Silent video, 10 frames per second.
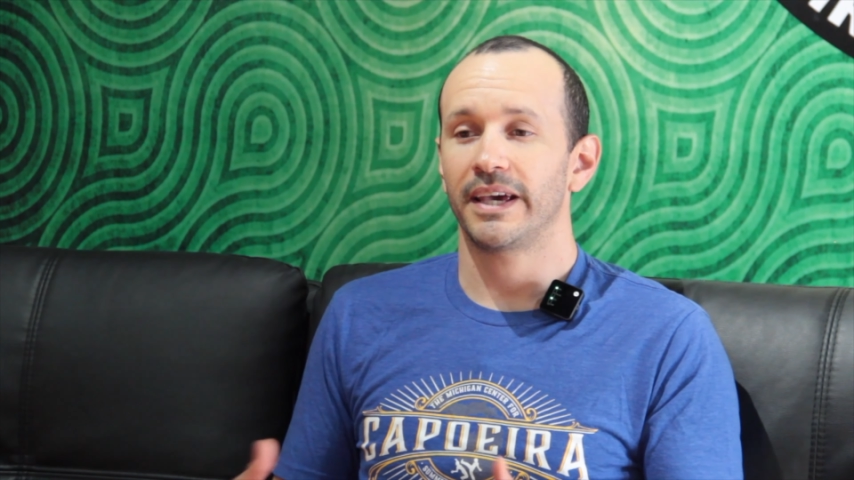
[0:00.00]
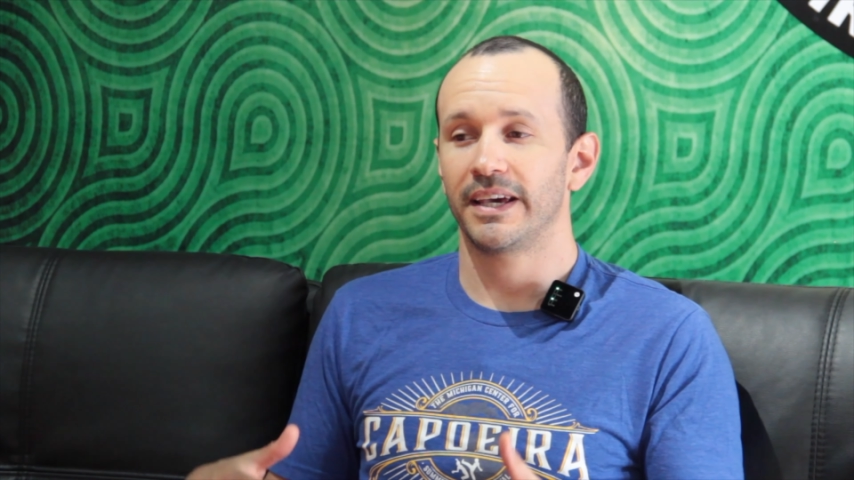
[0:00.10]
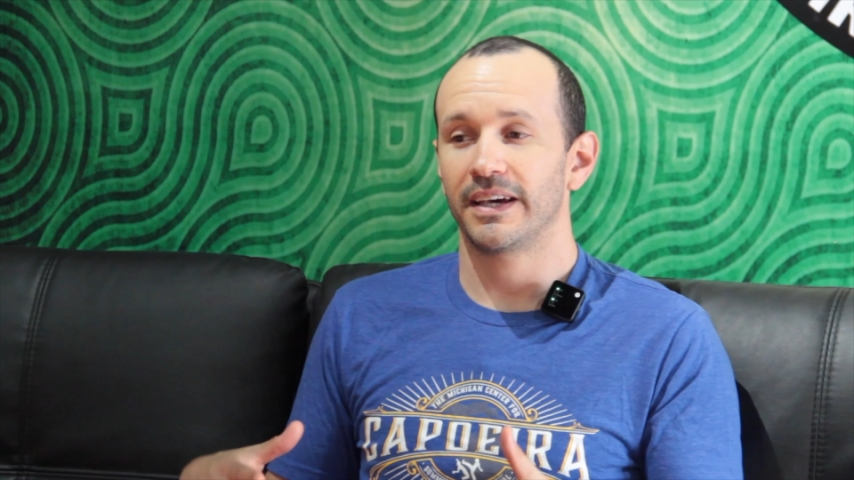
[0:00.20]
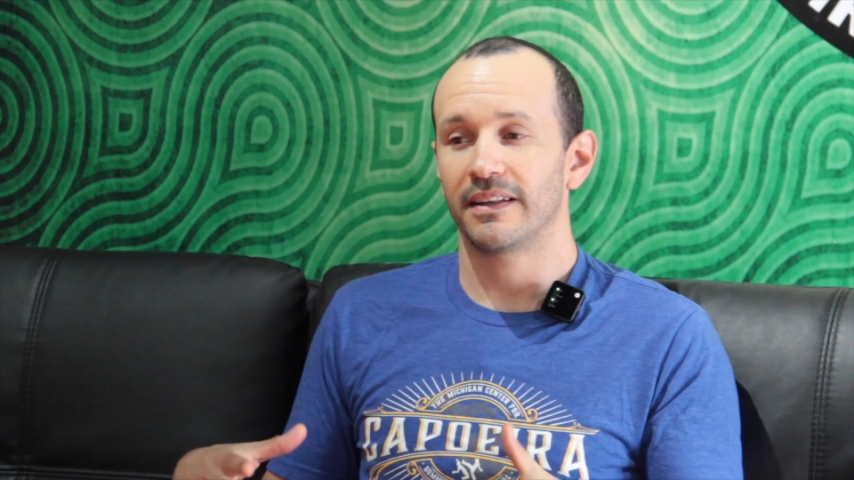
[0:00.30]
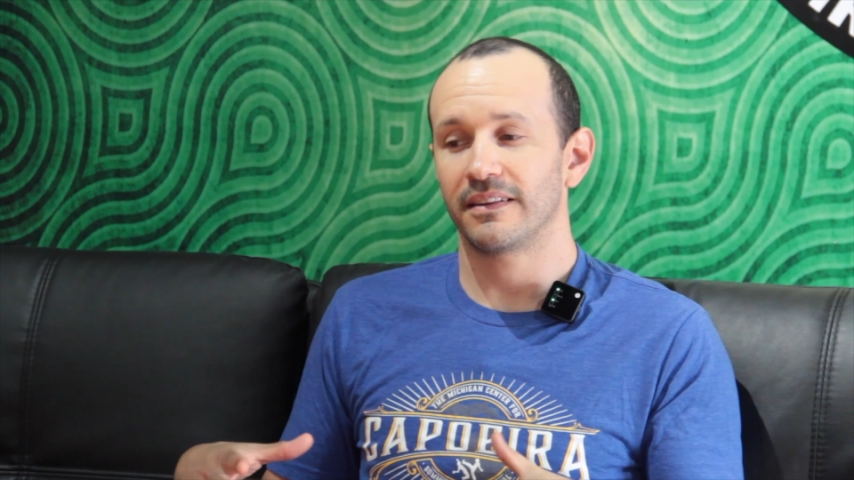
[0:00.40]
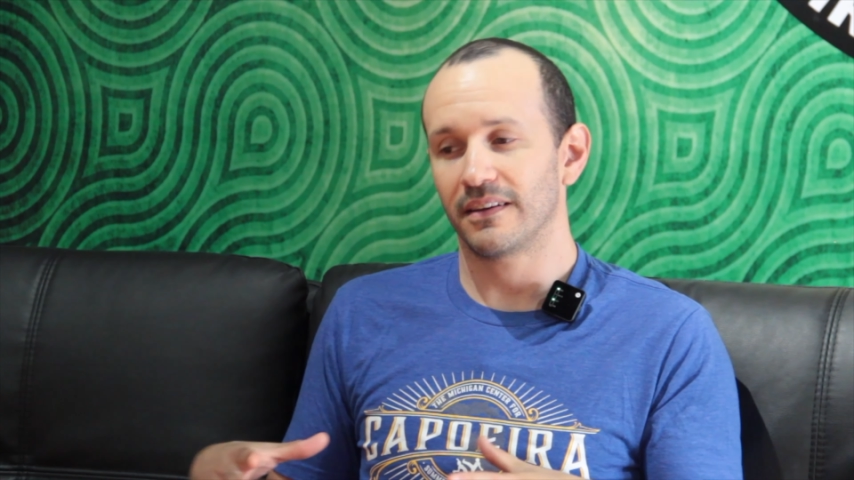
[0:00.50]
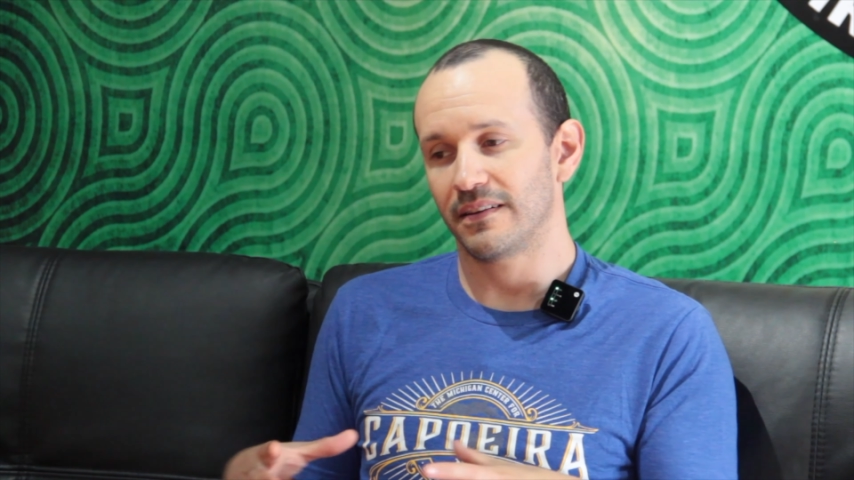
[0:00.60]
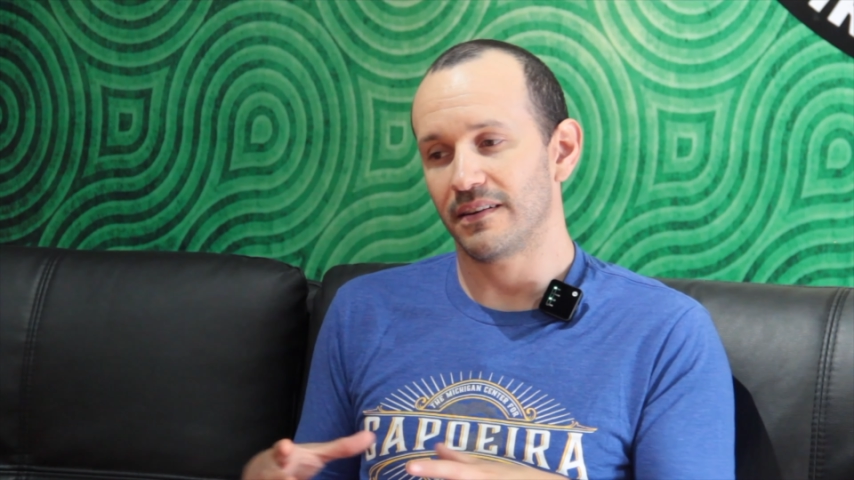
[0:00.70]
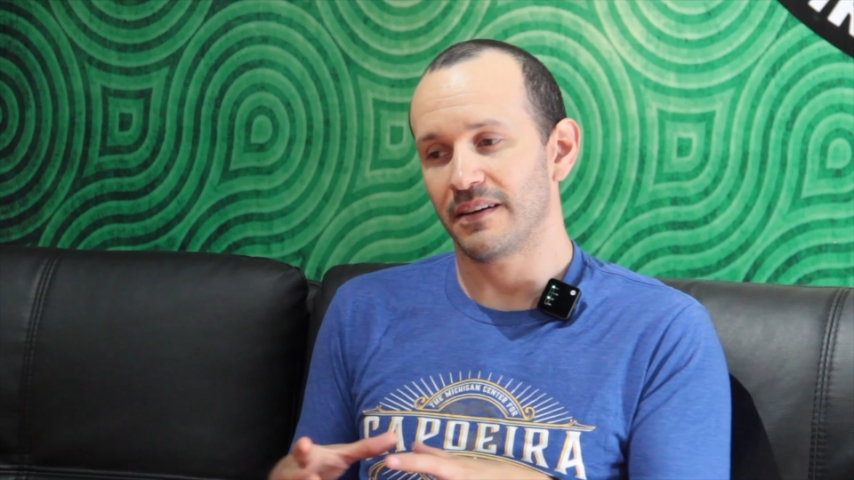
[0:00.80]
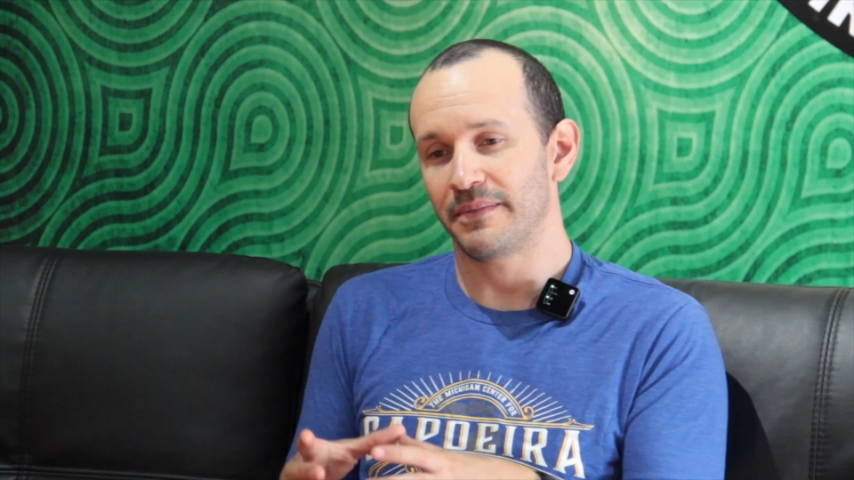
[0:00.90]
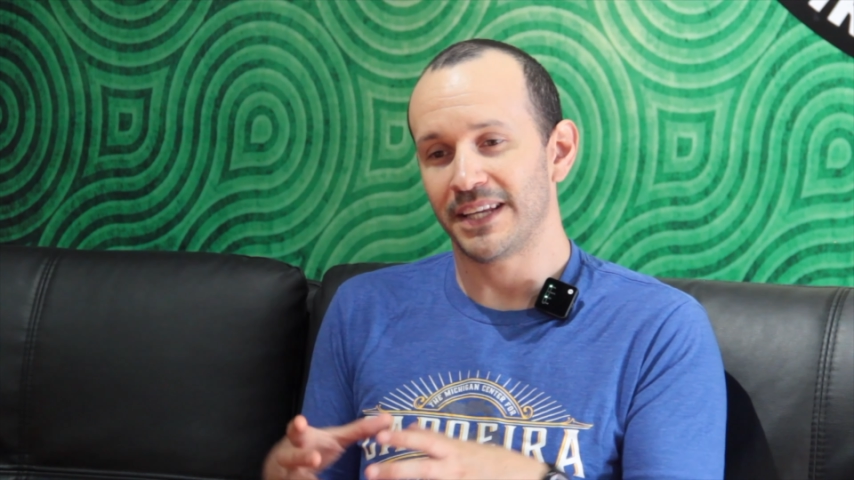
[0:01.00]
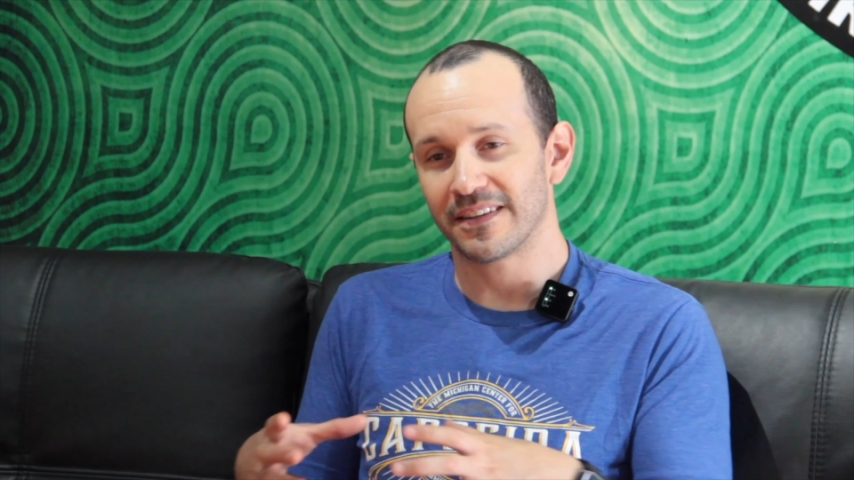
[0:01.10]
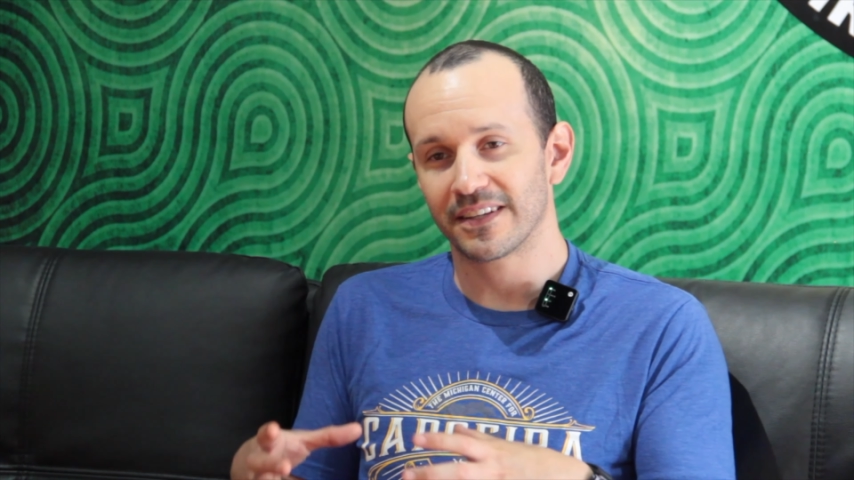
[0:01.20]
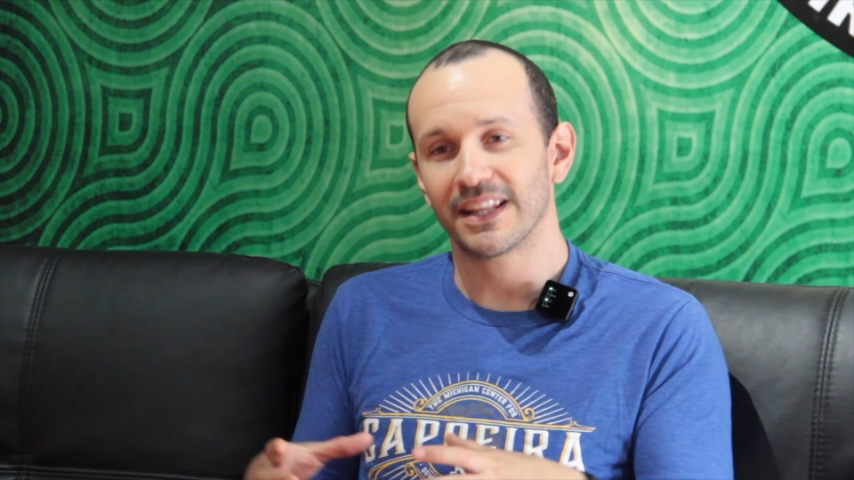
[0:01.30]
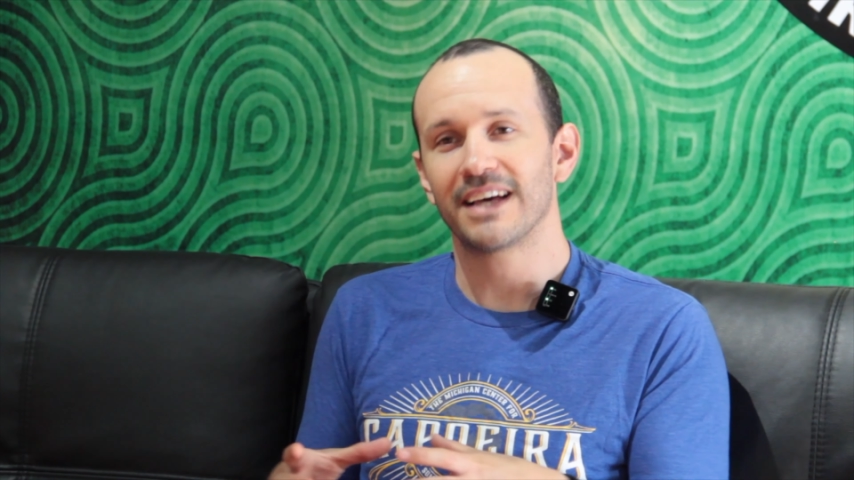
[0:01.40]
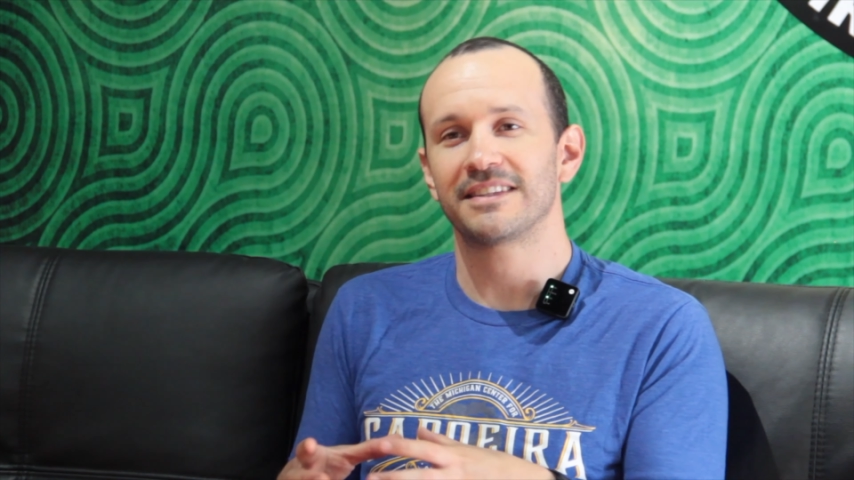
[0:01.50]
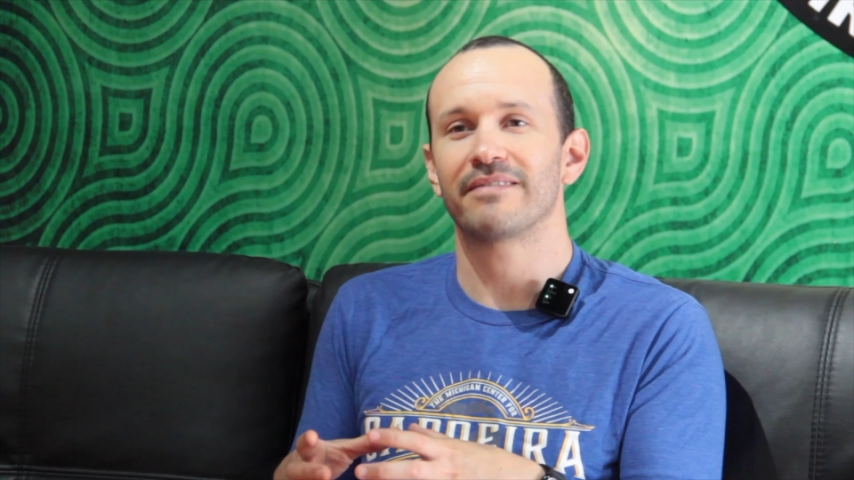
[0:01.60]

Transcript: And at the end of the class,